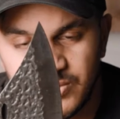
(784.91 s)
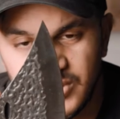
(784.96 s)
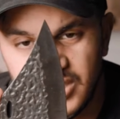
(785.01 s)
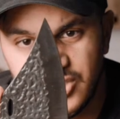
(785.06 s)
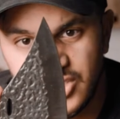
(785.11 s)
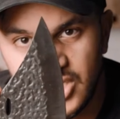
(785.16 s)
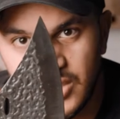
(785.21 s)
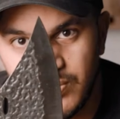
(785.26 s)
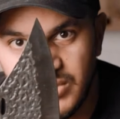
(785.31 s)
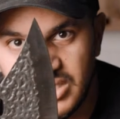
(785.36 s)
blade
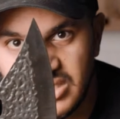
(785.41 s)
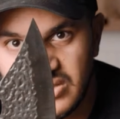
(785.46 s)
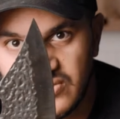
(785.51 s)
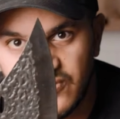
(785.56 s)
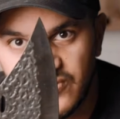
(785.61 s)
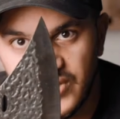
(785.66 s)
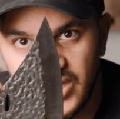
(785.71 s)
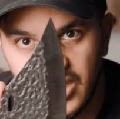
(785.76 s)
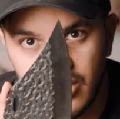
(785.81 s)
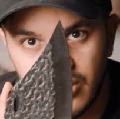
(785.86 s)
shape is
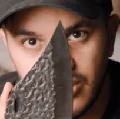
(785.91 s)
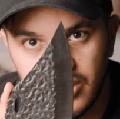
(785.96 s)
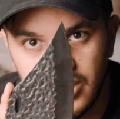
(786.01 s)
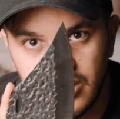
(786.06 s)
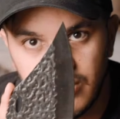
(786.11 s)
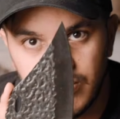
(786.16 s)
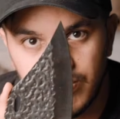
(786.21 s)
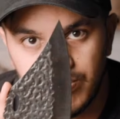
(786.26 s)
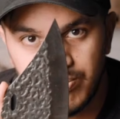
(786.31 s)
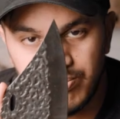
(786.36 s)

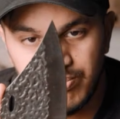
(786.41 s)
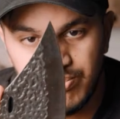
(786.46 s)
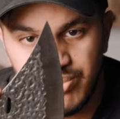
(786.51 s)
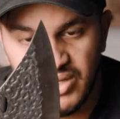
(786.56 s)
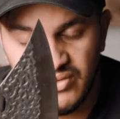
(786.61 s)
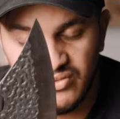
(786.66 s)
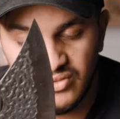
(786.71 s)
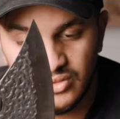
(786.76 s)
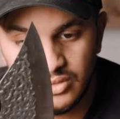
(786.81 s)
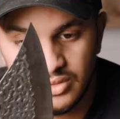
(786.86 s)
very
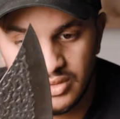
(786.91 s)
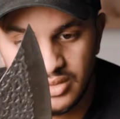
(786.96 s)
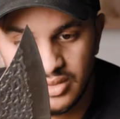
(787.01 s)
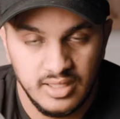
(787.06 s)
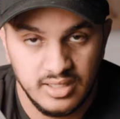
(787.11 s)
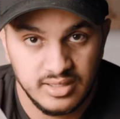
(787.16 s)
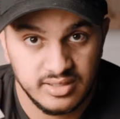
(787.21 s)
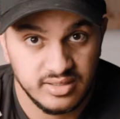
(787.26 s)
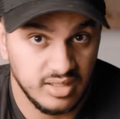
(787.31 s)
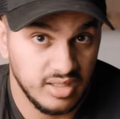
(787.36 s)
beveled.
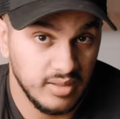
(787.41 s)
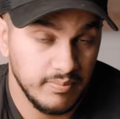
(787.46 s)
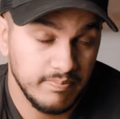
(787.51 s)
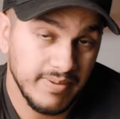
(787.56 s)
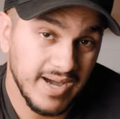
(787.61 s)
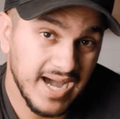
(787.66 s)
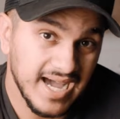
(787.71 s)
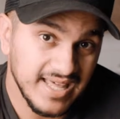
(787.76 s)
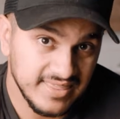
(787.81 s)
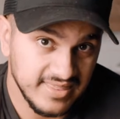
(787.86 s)
It's not a
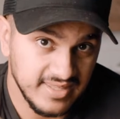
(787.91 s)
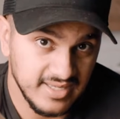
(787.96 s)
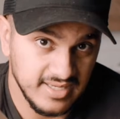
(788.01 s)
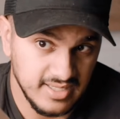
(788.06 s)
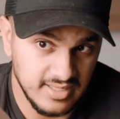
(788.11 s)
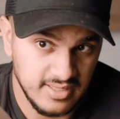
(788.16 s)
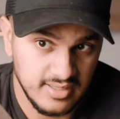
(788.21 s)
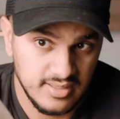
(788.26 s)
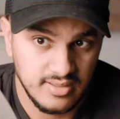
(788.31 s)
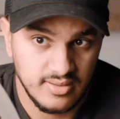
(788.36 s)
bad
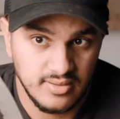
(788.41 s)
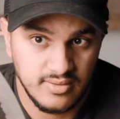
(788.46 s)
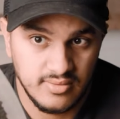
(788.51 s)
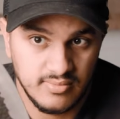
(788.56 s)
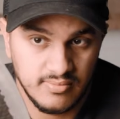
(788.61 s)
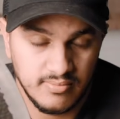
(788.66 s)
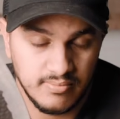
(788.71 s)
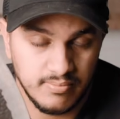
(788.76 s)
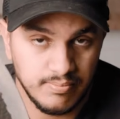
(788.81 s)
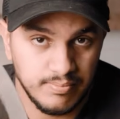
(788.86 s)
thing,
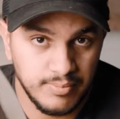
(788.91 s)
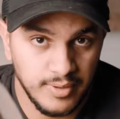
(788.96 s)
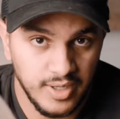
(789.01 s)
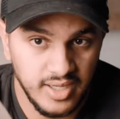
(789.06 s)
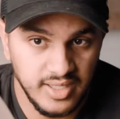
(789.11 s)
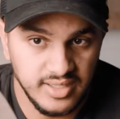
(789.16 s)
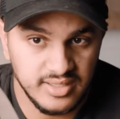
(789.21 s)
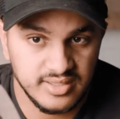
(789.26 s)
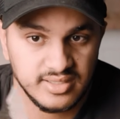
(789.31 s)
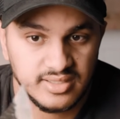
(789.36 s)

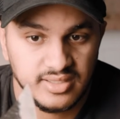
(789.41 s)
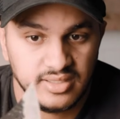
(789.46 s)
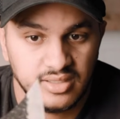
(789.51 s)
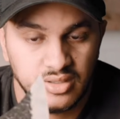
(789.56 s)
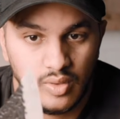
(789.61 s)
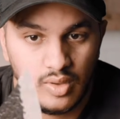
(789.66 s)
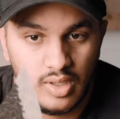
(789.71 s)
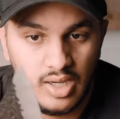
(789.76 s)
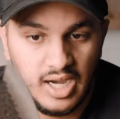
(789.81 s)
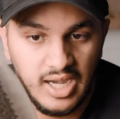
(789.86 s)
but
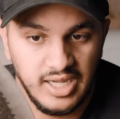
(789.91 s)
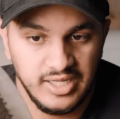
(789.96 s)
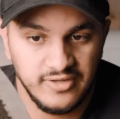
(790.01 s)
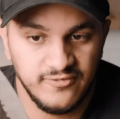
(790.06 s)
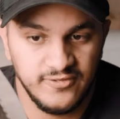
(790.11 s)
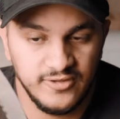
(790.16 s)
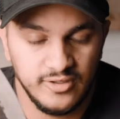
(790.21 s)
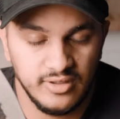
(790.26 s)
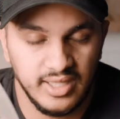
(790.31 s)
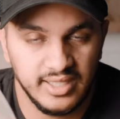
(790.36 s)
I
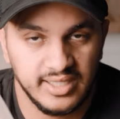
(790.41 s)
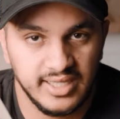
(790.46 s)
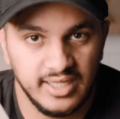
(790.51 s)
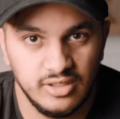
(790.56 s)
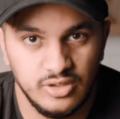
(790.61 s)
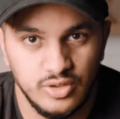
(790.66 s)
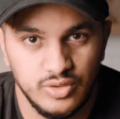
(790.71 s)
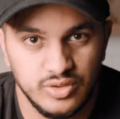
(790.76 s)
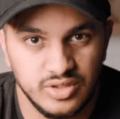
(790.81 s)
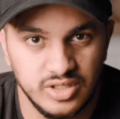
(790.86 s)
feel like I
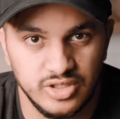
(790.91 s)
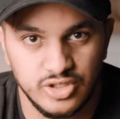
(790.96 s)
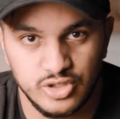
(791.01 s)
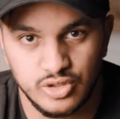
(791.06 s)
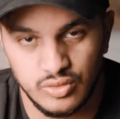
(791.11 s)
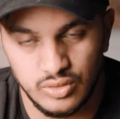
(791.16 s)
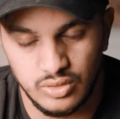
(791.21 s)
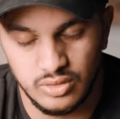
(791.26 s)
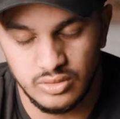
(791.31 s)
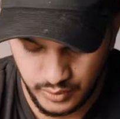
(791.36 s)
lose
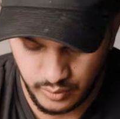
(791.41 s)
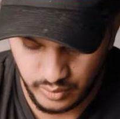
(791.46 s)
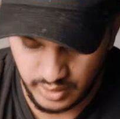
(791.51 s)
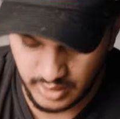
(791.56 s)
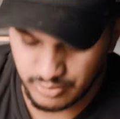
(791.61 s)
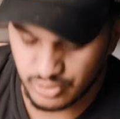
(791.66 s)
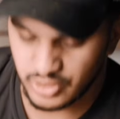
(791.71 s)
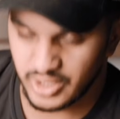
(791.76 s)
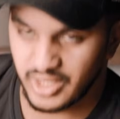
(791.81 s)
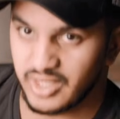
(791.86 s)
control when
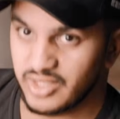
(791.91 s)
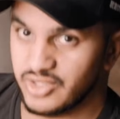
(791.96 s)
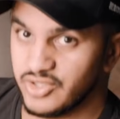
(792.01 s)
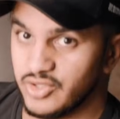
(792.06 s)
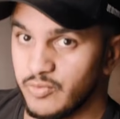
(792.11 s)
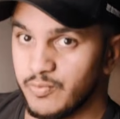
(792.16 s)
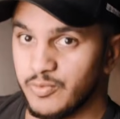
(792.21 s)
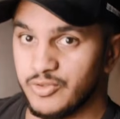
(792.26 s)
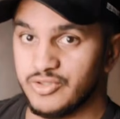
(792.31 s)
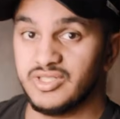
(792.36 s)
I'm trying to
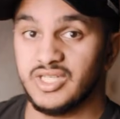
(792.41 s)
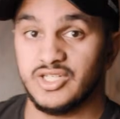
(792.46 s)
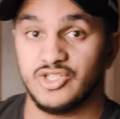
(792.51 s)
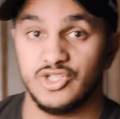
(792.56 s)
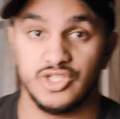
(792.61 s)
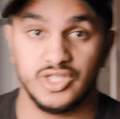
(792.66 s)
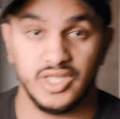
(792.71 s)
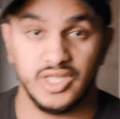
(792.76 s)
do precision